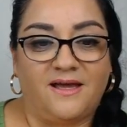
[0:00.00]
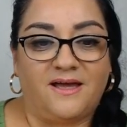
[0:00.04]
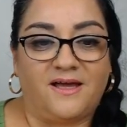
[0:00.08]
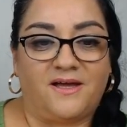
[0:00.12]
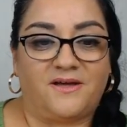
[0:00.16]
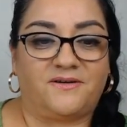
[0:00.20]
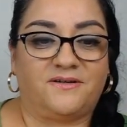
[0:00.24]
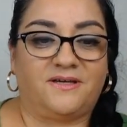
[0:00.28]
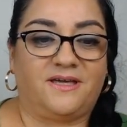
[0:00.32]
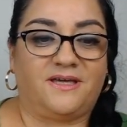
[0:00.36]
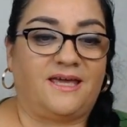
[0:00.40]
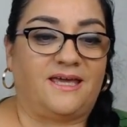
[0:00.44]

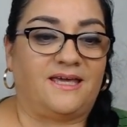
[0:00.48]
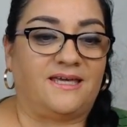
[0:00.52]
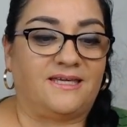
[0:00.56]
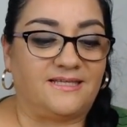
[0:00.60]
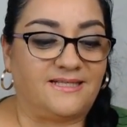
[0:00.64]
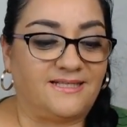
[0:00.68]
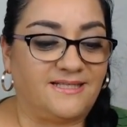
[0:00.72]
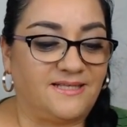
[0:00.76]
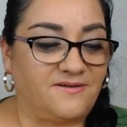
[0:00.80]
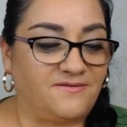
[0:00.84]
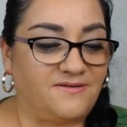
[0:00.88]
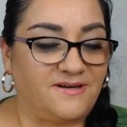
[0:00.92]
Okay,
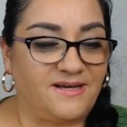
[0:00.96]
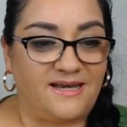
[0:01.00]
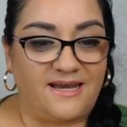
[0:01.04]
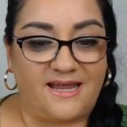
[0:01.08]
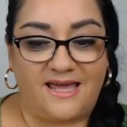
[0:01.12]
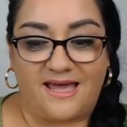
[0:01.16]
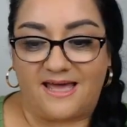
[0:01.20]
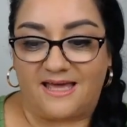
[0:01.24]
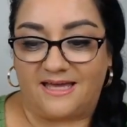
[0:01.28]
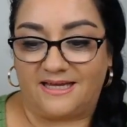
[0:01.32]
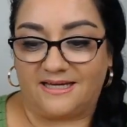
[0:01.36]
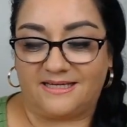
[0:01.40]
so
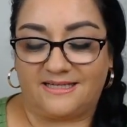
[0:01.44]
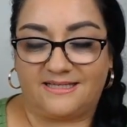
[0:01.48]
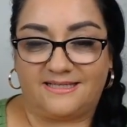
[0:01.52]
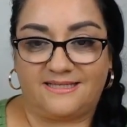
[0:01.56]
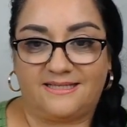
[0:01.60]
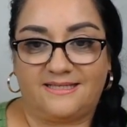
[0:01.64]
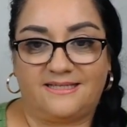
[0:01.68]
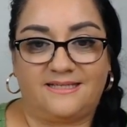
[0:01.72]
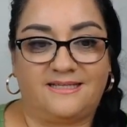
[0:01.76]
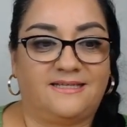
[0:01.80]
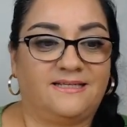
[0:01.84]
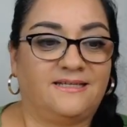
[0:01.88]

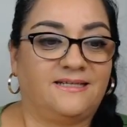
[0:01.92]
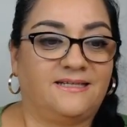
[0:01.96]
next,